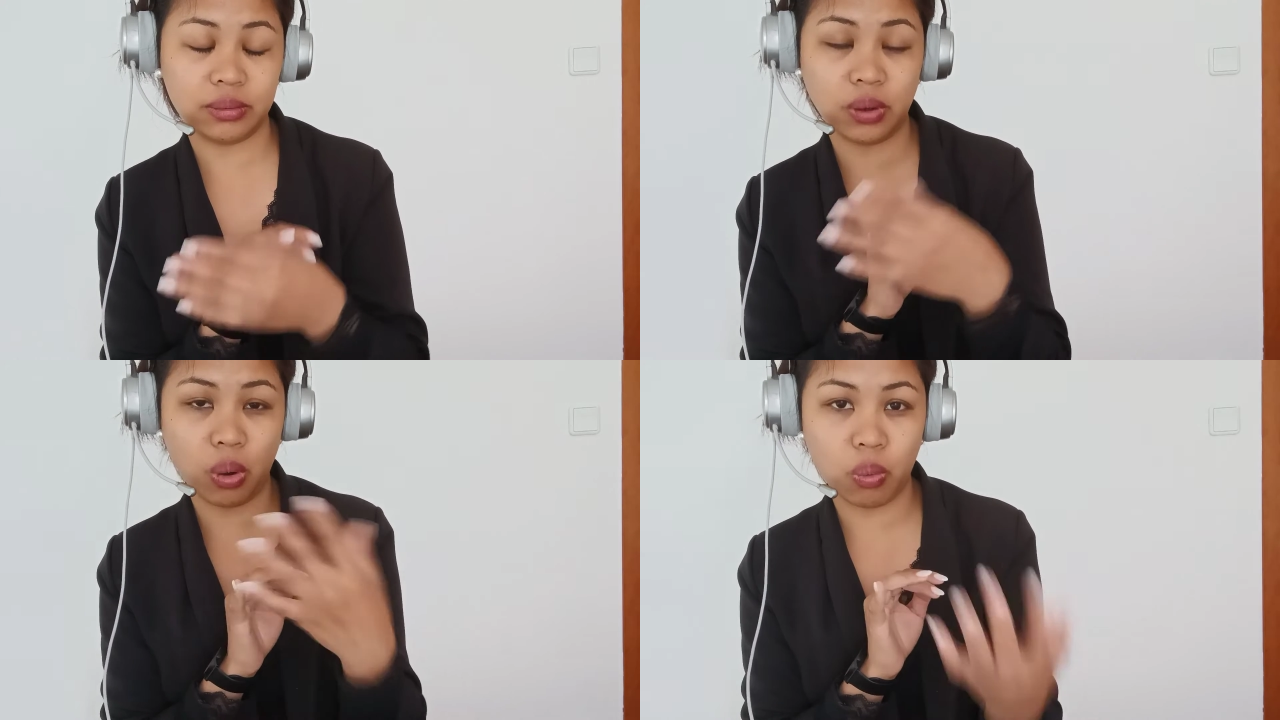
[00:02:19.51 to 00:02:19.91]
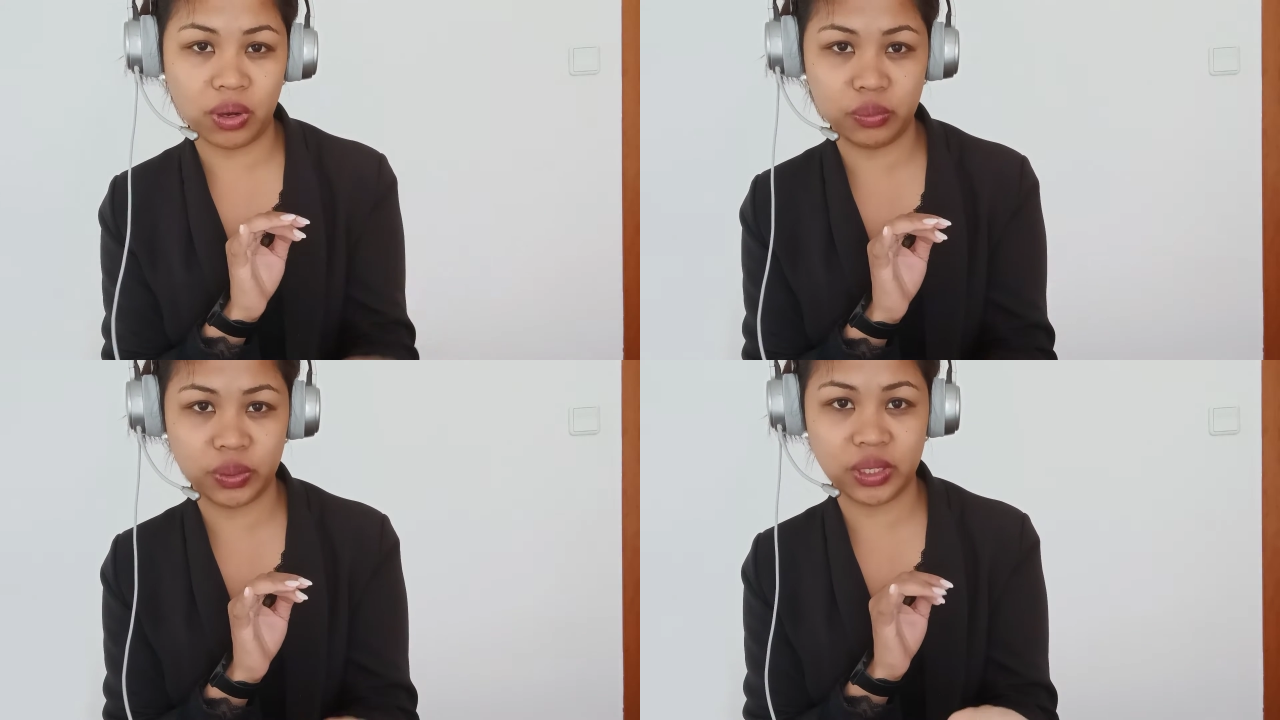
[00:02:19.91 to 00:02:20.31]
go
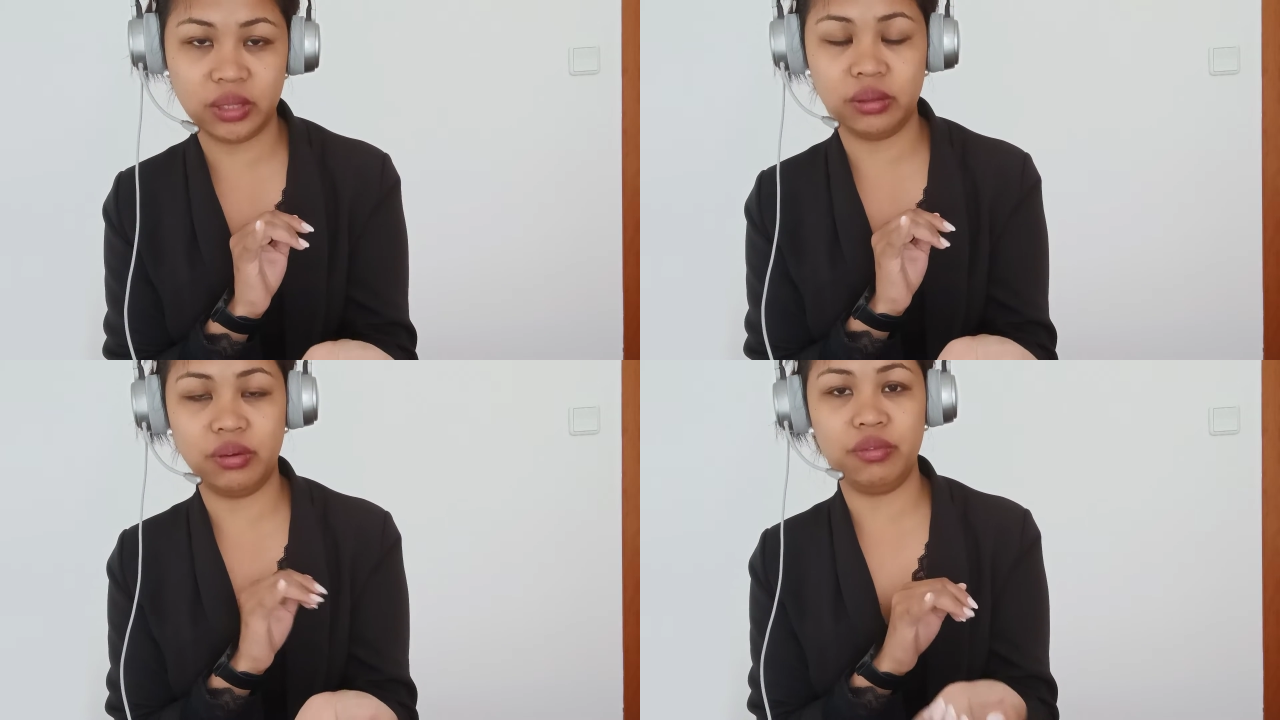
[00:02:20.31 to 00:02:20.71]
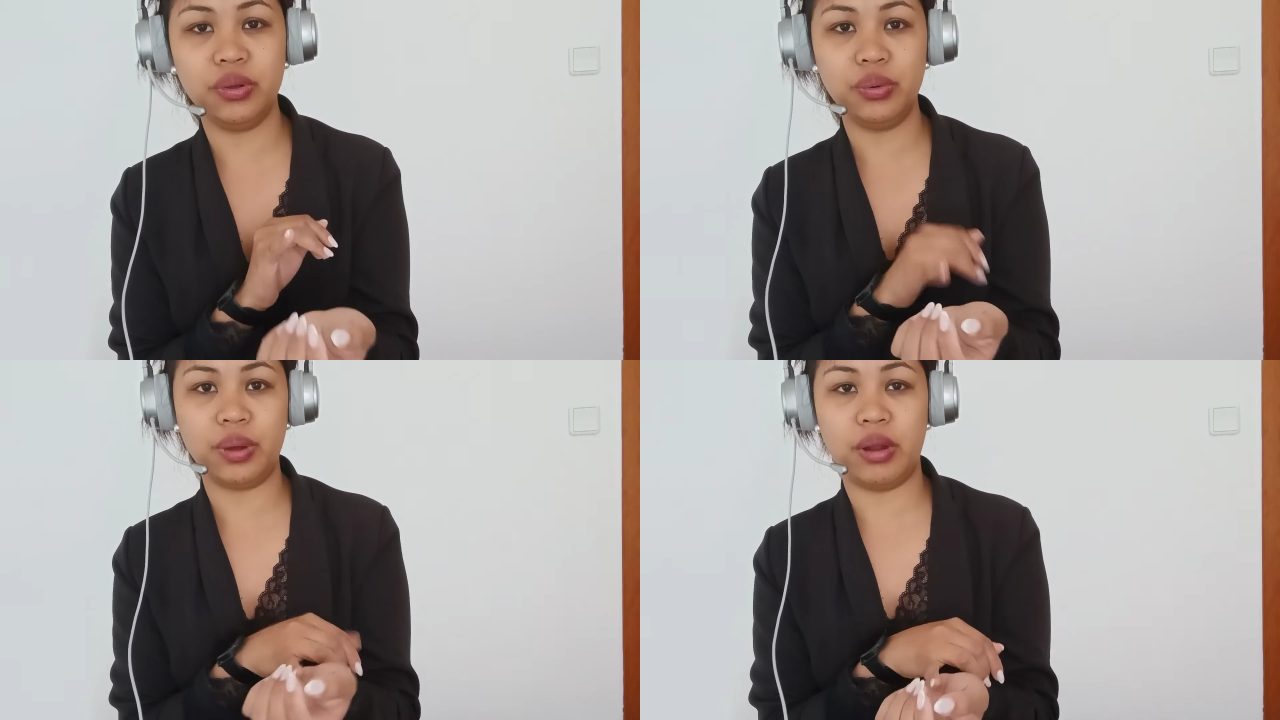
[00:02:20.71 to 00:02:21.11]
on with the
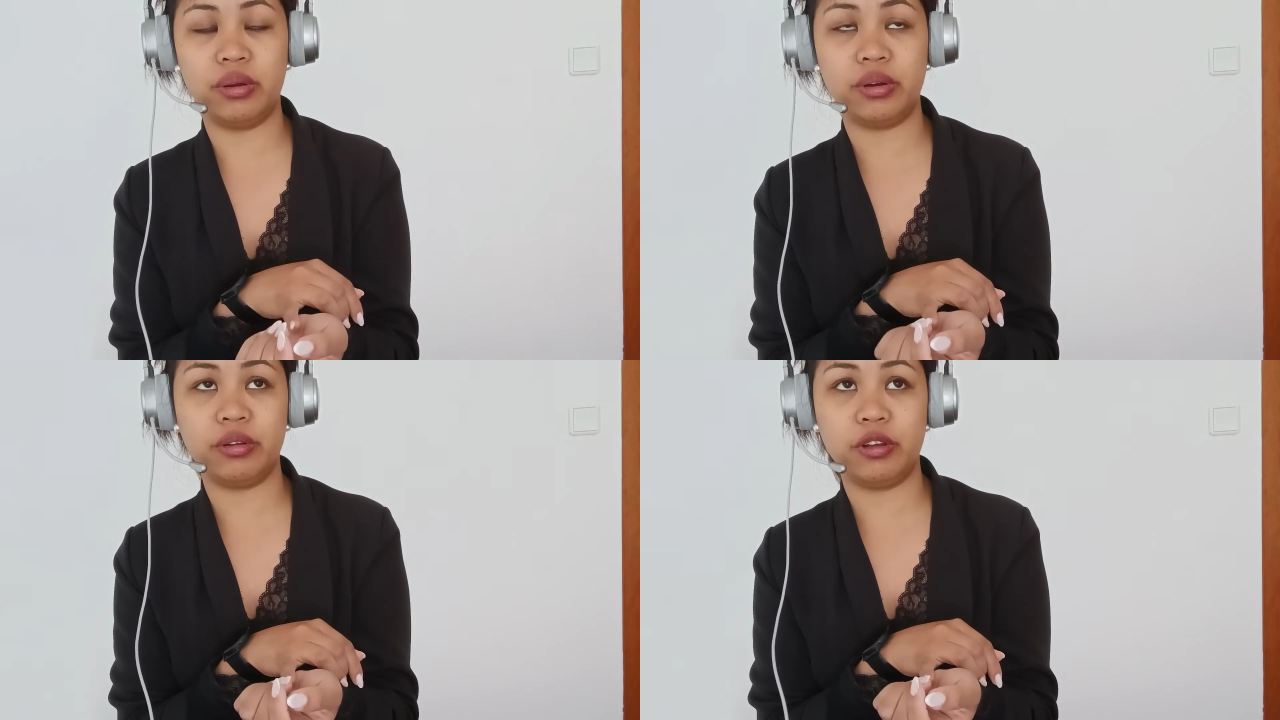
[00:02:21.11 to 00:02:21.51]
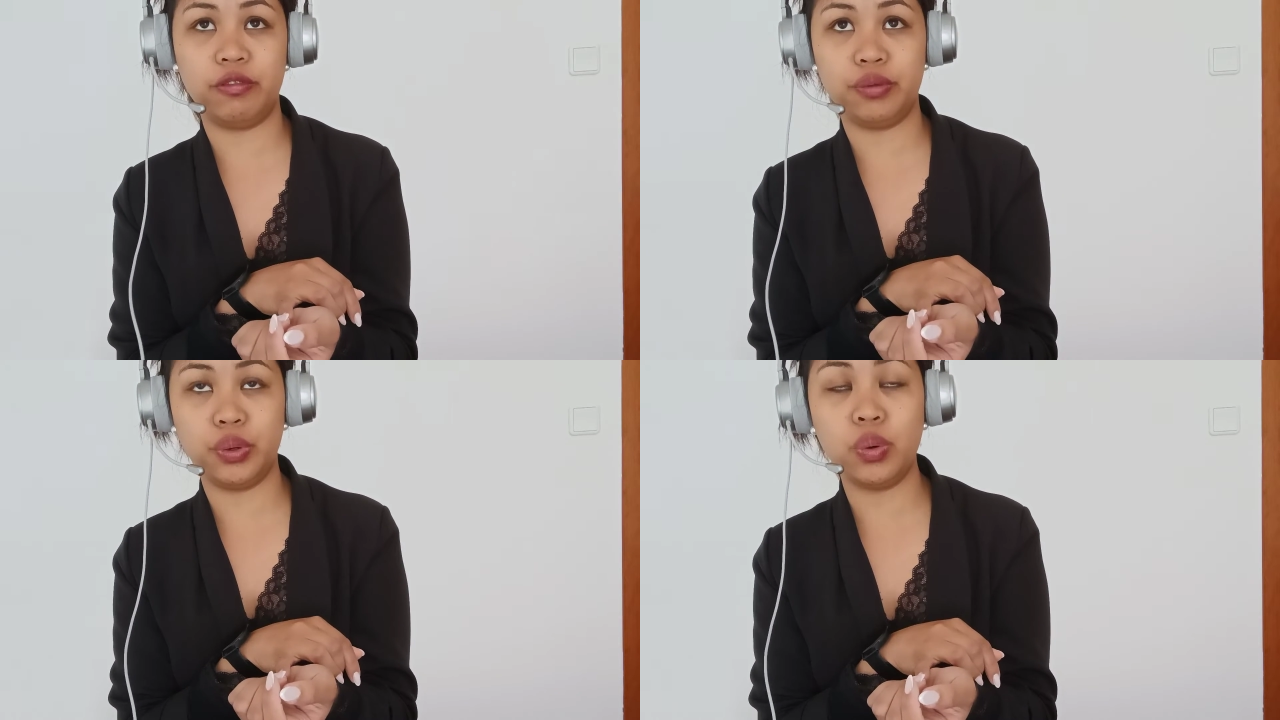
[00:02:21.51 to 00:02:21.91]
interview and
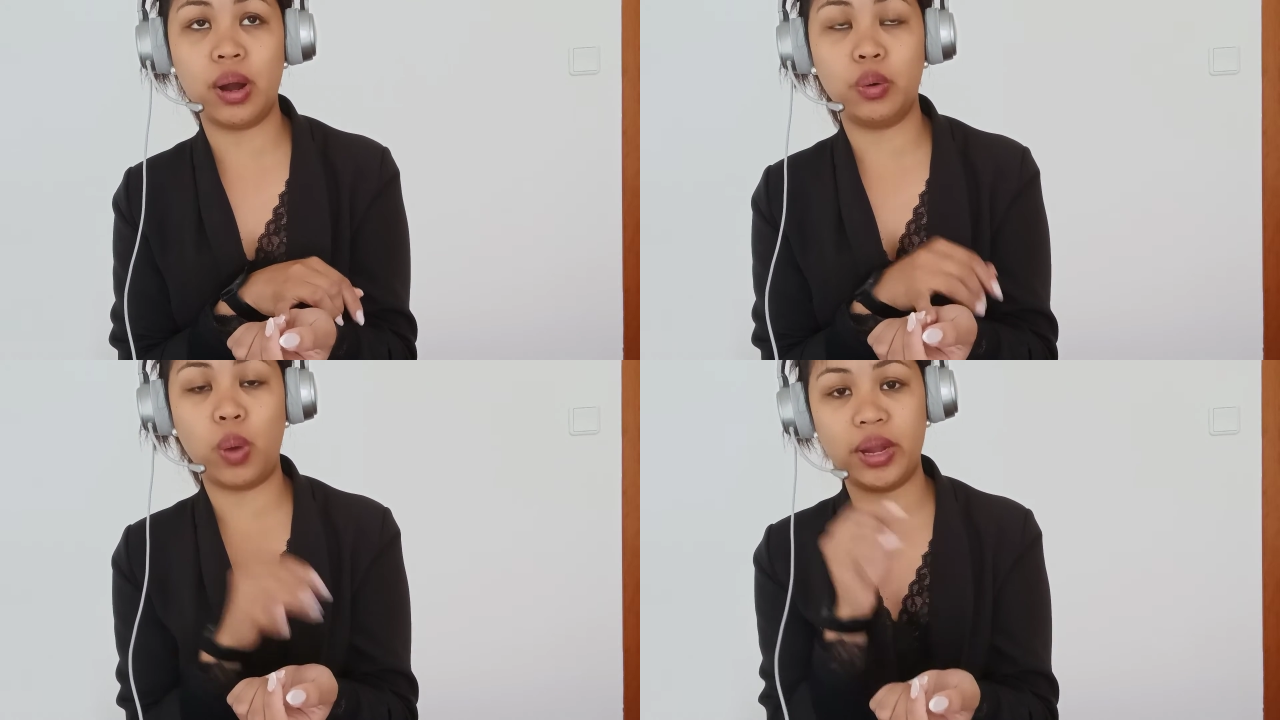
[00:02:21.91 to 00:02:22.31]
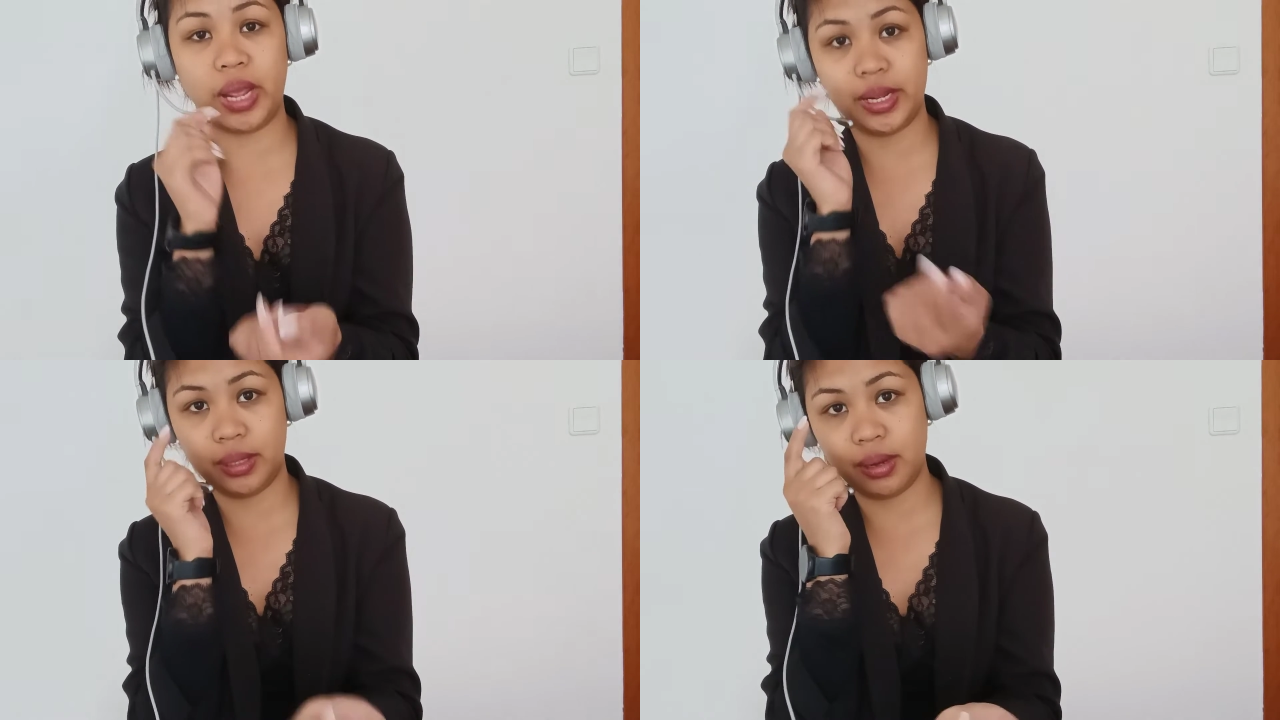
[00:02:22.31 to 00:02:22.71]
if you are
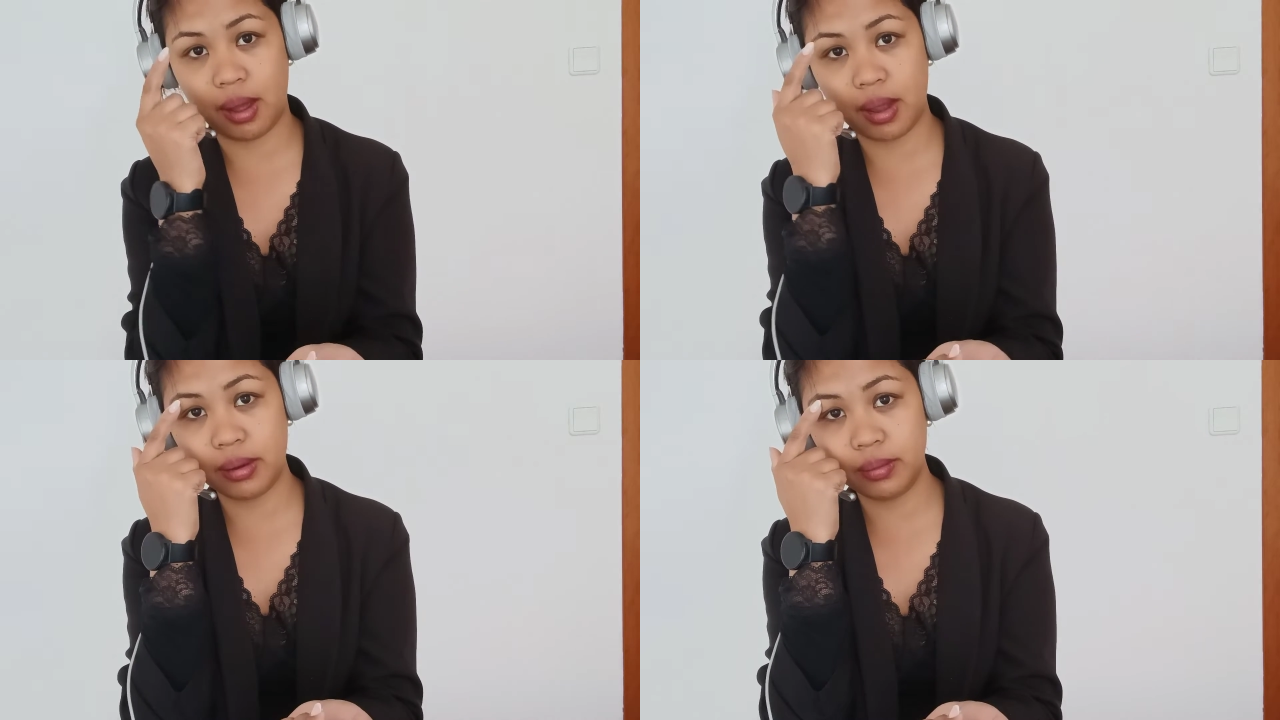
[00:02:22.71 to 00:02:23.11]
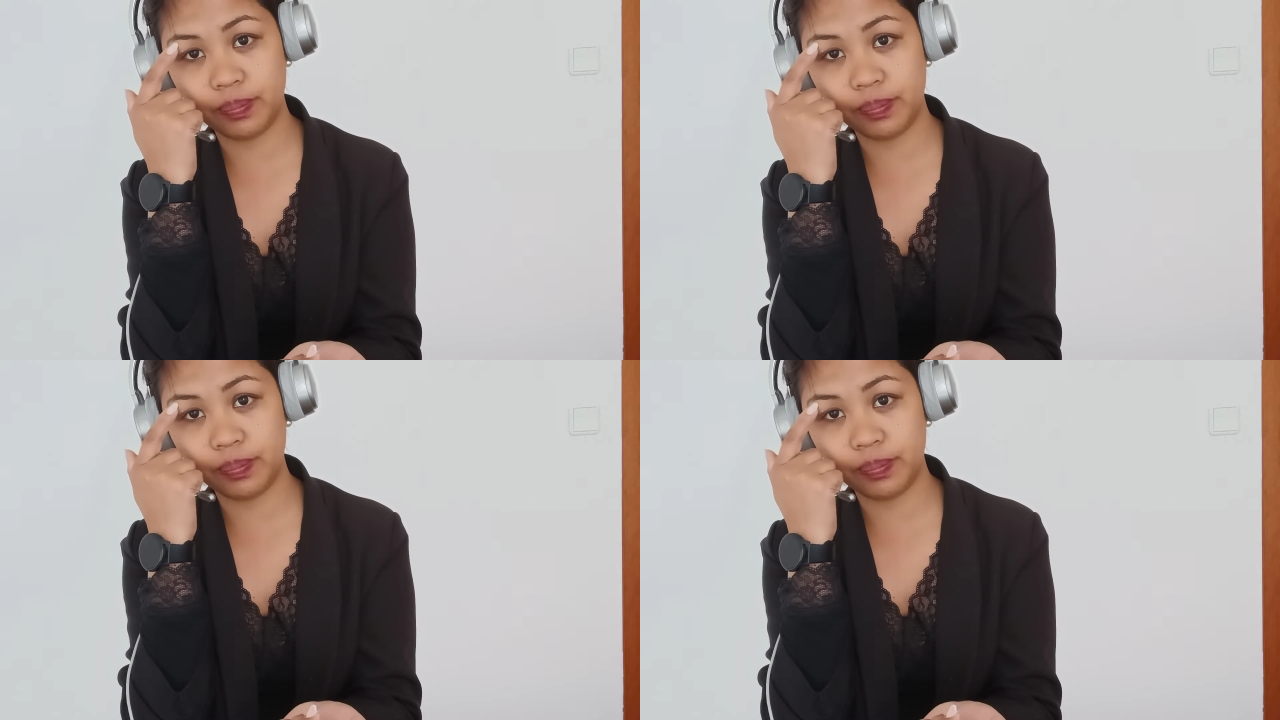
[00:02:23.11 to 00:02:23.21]
189